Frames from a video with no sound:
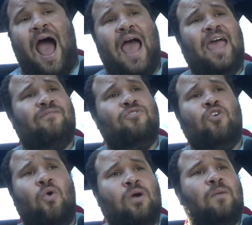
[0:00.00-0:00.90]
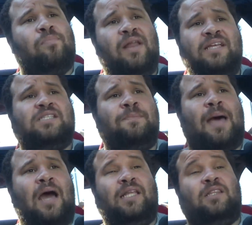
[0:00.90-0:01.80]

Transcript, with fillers: I have no complaints about it.